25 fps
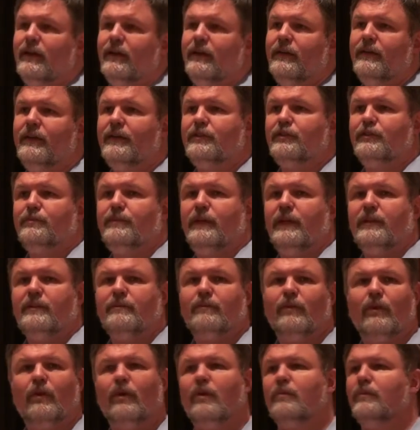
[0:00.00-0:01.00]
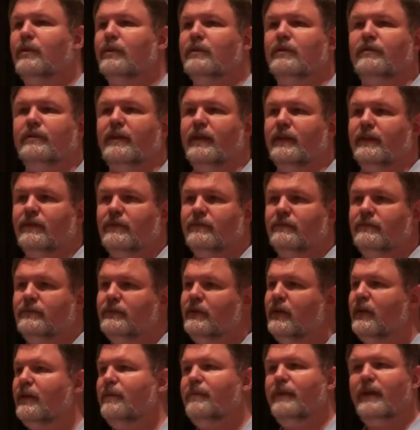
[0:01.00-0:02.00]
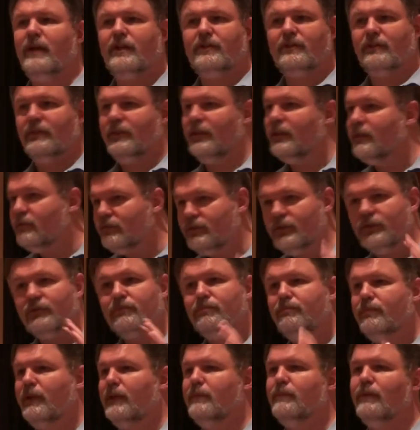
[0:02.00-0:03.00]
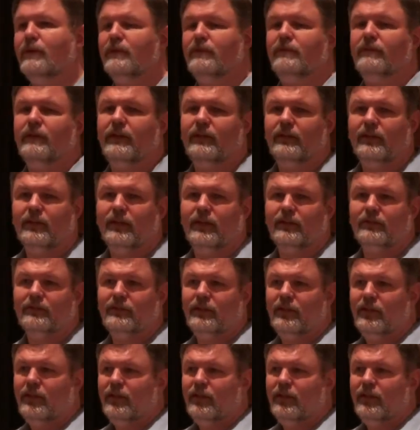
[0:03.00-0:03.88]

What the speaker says: International Spectrum, all multi-value, unabashedly, just big multi-value guys.